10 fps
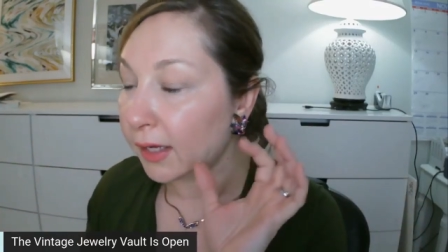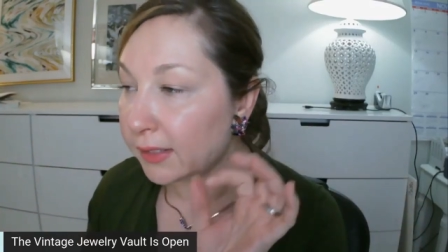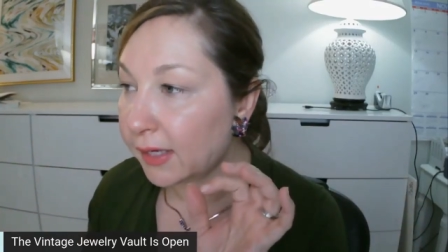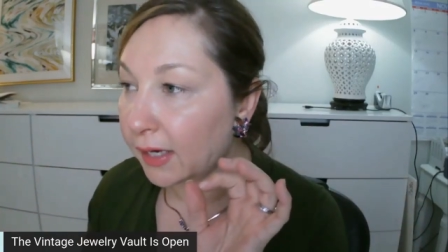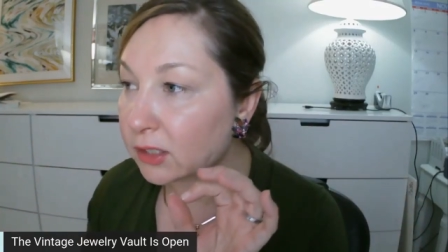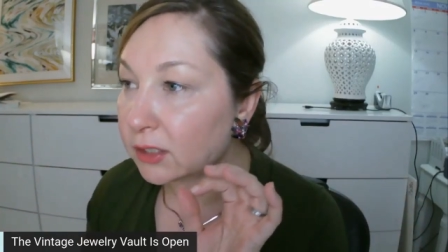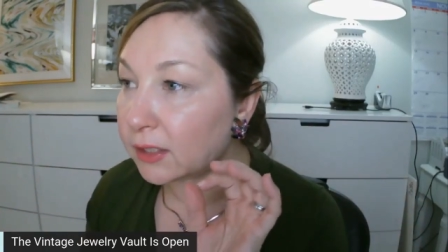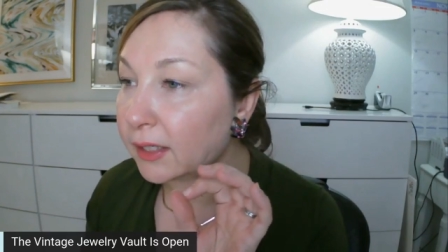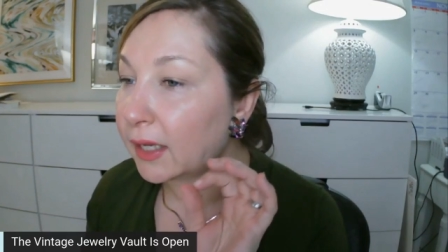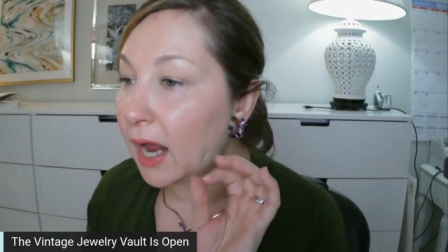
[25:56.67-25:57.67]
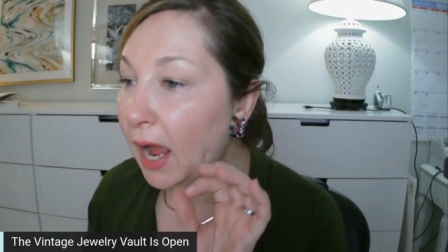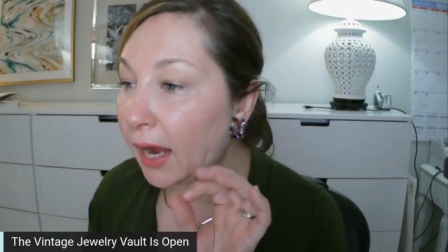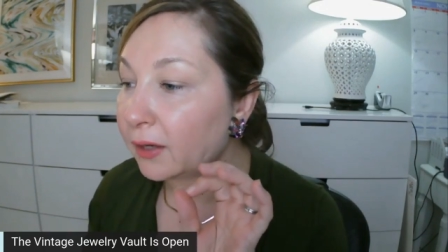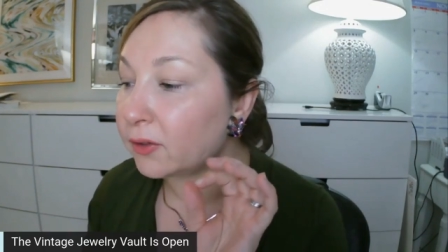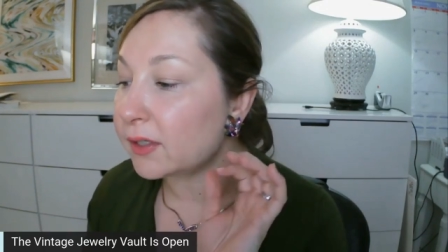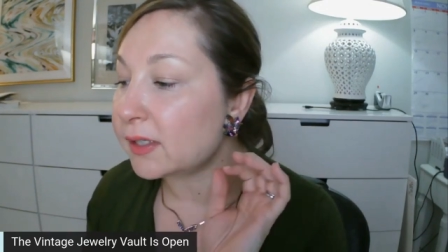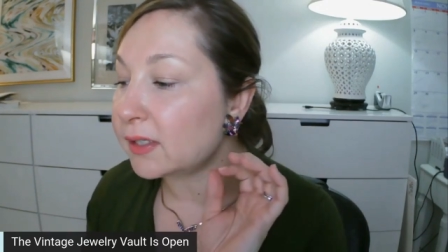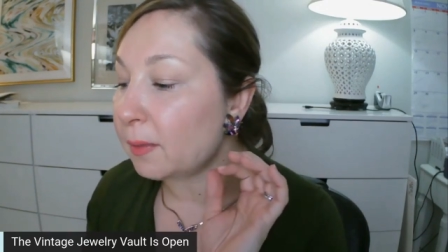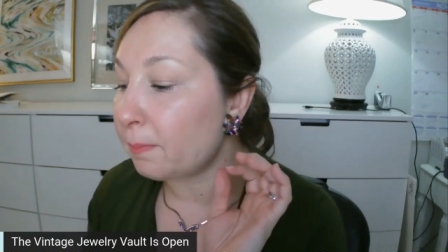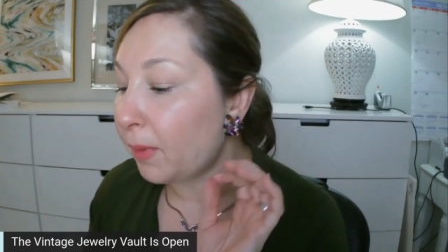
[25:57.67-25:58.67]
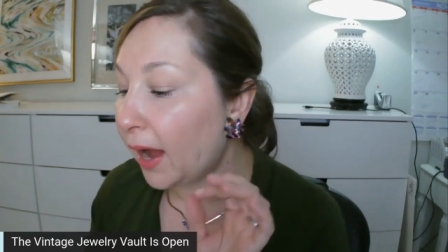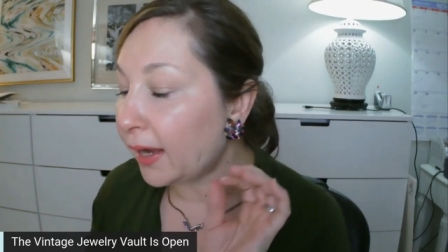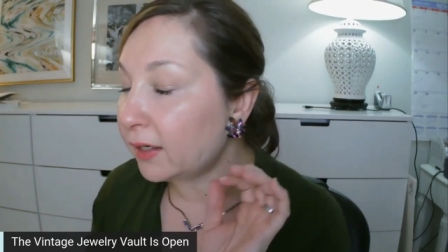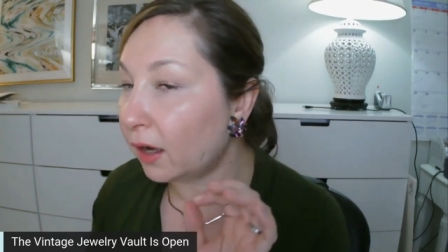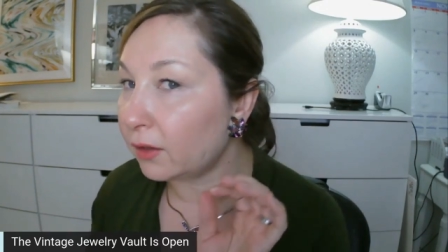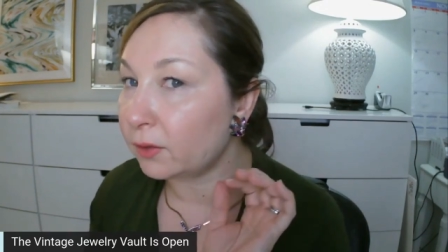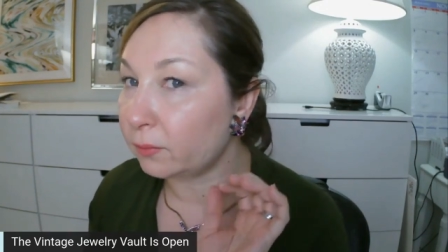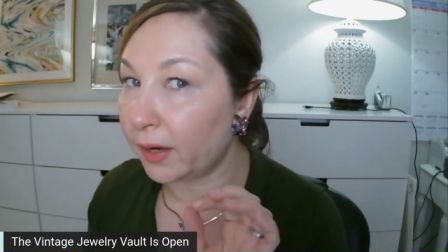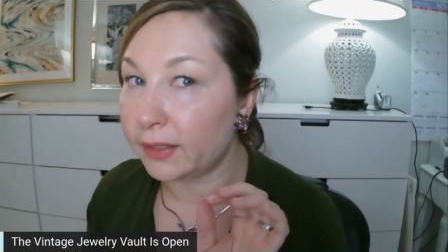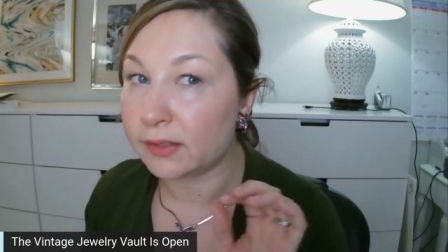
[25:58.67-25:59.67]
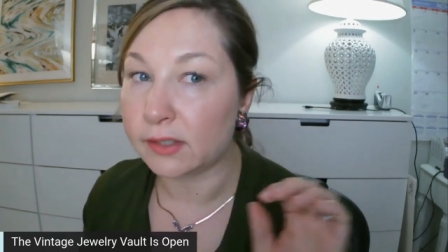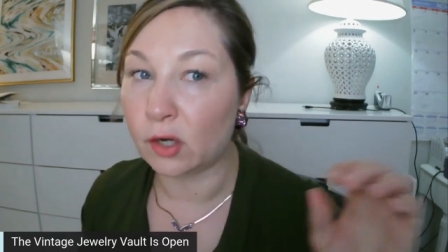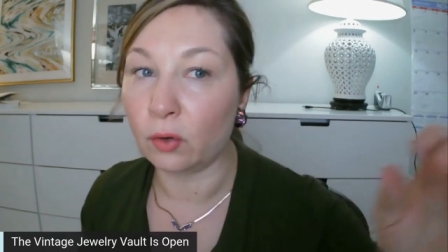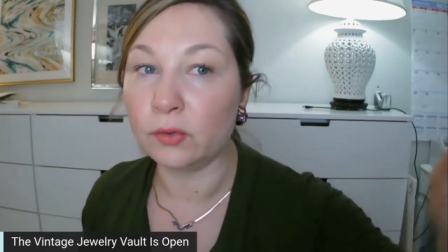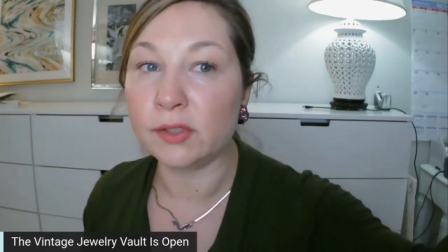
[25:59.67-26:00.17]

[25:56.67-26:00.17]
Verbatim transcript: is actually like an iris. It's a bicolor rhinestone.